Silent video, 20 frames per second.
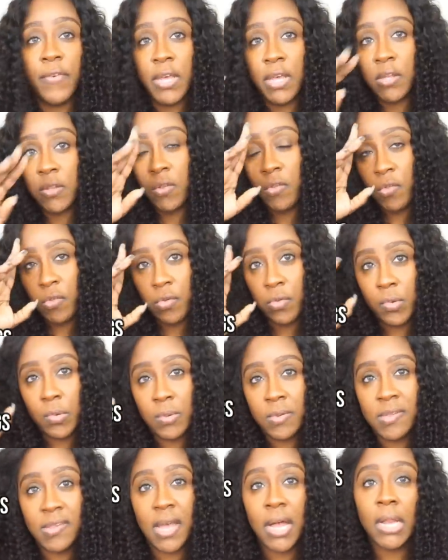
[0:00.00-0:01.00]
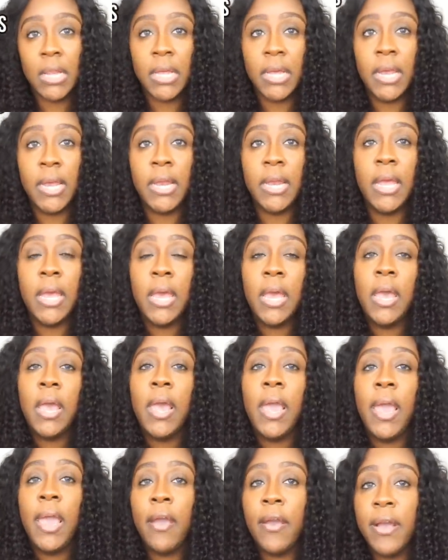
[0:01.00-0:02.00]
into selling
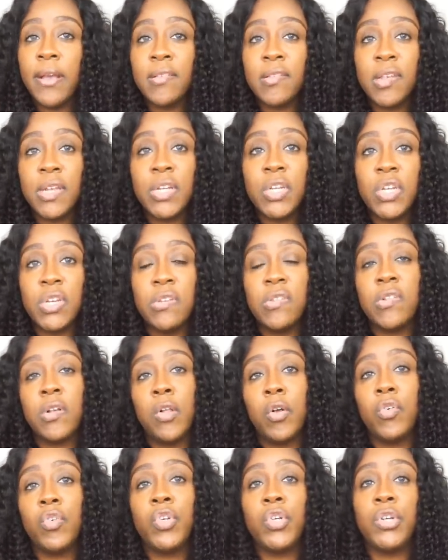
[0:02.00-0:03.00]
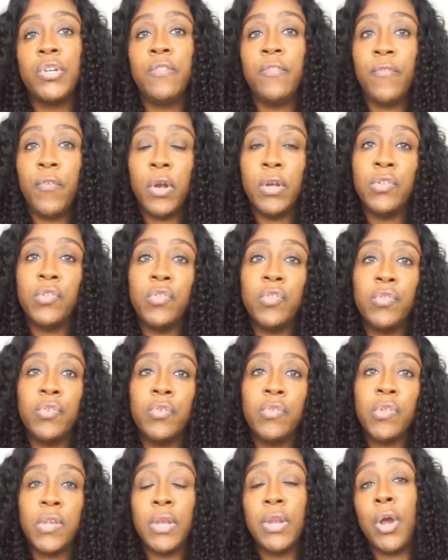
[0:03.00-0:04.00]
hair extensions, closures,
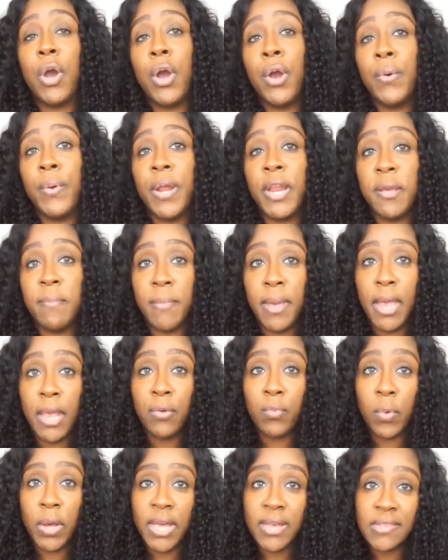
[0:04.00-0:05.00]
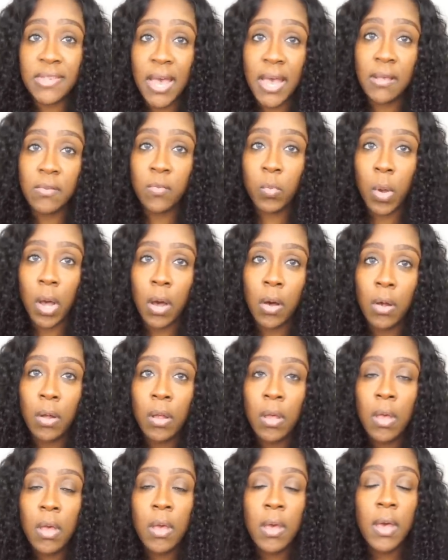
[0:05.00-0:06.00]
frontals, and already made wigs as well.
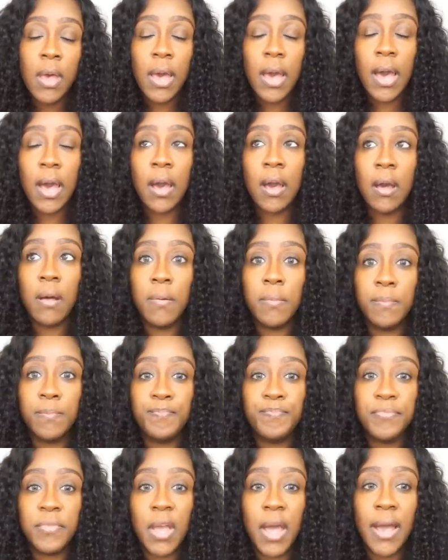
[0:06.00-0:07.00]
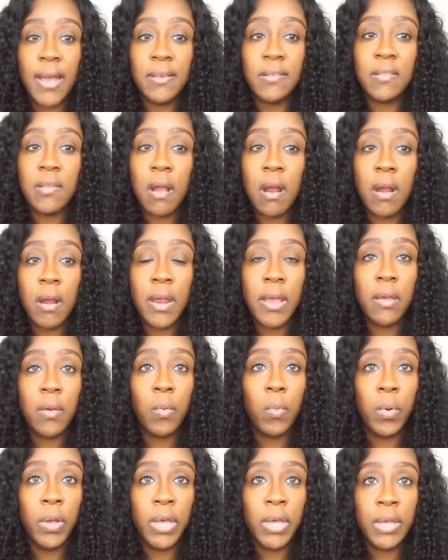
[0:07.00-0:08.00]
I started
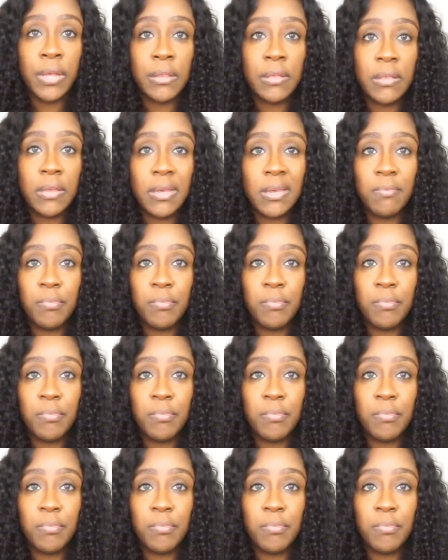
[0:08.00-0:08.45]
with